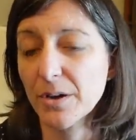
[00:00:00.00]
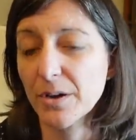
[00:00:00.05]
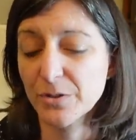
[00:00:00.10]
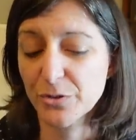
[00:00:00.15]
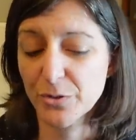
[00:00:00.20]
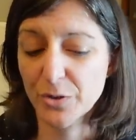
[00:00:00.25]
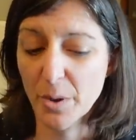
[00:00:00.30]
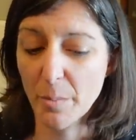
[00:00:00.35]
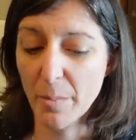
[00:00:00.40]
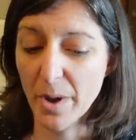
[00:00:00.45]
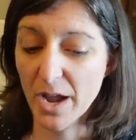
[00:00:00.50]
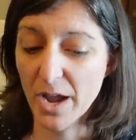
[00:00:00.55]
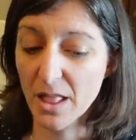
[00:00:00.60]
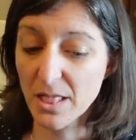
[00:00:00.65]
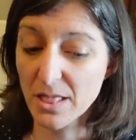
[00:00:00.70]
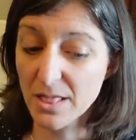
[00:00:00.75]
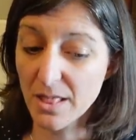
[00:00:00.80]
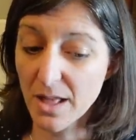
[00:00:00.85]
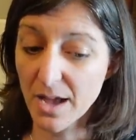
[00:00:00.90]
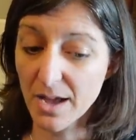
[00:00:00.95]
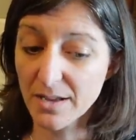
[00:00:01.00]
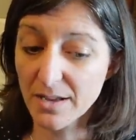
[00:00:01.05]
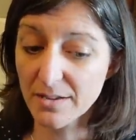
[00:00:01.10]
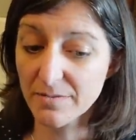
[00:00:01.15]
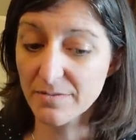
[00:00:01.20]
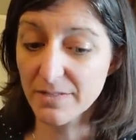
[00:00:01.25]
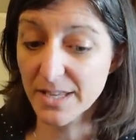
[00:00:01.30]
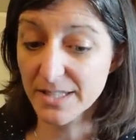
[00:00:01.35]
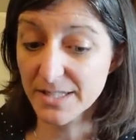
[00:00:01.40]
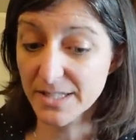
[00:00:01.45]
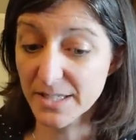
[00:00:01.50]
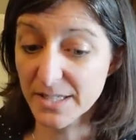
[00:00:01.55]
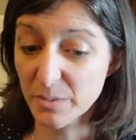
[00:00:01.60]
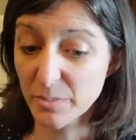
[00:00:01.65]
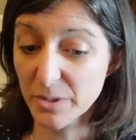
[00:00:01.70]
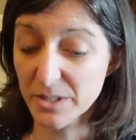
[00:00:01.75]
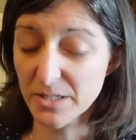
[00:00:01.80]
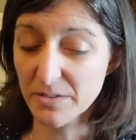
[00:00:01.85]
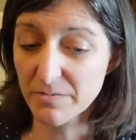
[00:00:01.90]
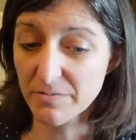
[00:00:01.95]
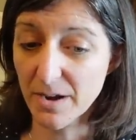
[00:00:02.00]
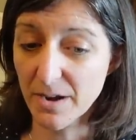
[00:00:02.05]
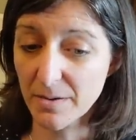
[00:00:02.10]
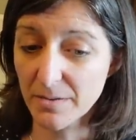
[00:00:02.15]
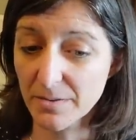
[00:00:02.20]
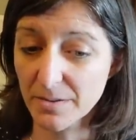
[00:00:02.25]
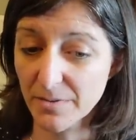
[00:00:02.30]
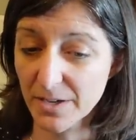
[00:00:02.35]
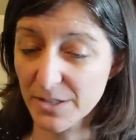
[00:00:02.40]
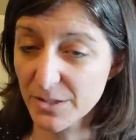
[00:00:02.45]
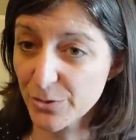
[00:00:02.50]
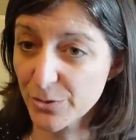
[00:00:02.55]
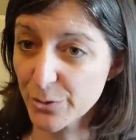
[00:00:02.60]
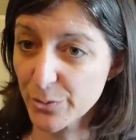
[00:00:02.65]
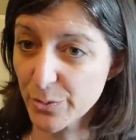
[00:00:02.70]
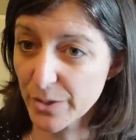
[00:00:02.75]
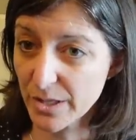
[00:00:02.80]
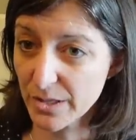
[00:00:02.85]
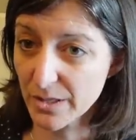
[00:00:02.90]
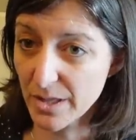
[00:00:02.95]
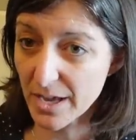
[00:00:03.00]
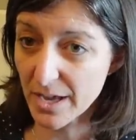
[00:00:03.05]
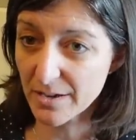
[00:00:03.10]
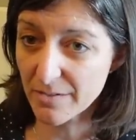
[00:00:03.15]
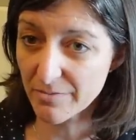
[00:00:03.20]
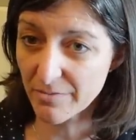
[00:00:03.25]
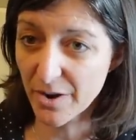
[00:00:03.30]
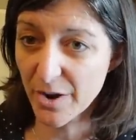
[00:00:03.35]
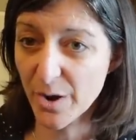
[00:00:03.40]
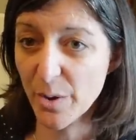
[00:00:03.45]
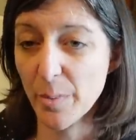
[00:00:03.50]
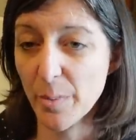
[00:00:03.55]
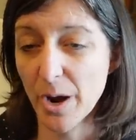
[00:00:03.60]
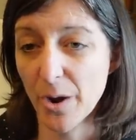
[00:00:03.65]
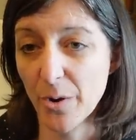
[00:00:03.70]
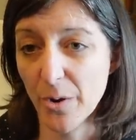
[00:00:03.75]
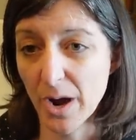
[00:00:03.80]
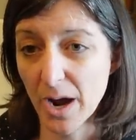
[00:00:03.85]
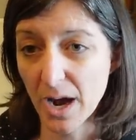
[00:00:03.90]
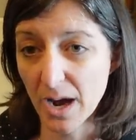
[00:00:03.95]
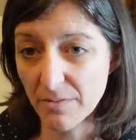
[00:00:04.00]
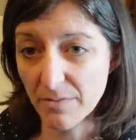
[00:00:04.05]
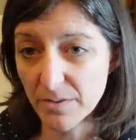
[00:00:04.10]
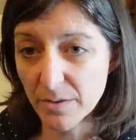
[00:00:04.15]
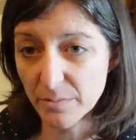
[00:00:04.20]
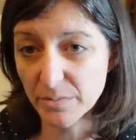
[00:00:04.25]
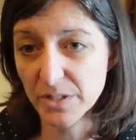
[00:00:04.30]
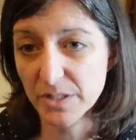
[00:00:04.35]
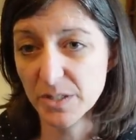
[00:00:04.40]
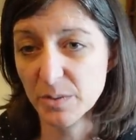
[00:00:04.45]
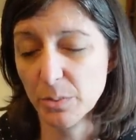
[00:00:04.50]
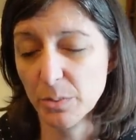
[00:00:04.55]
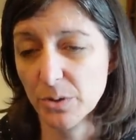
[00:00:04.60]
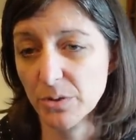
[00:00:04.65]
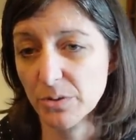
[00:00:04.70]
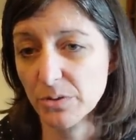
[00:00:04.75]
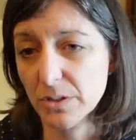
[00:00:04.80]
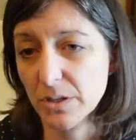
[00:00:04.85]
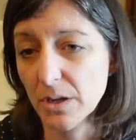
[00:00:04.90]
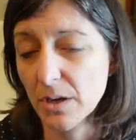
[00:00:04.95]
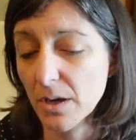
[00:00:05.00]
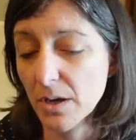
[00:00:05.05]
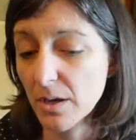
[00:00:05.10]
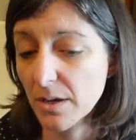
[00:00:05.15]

So you can buy a lot of less expensive vessels with a lot of firepower, have them dispersed.